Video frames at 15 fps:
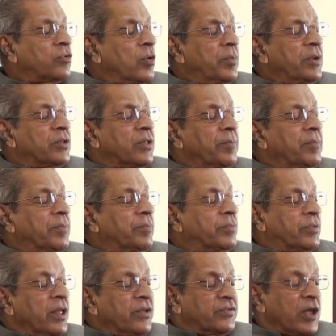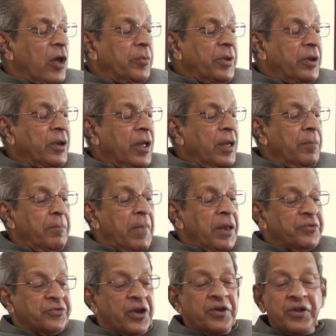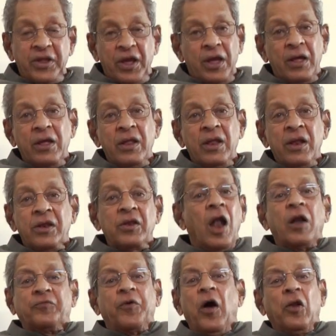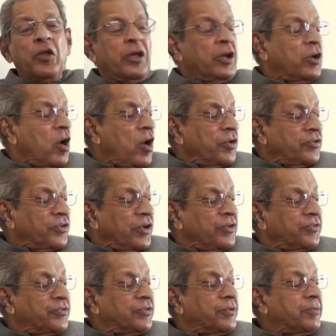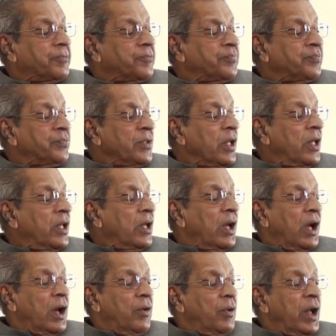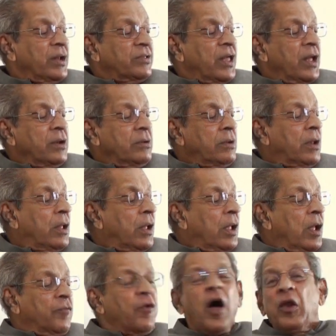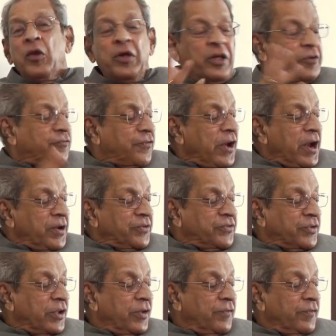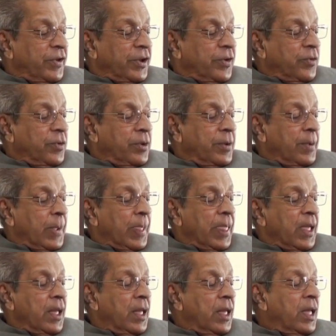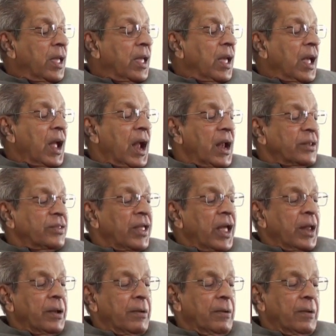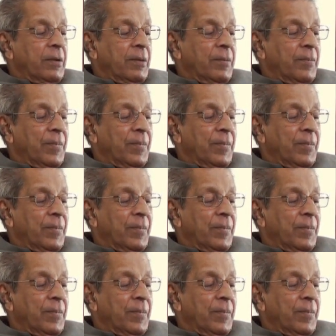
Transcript: So many th things have been mentioned here. Not following conscience. Uh, and then following friends, very good. And then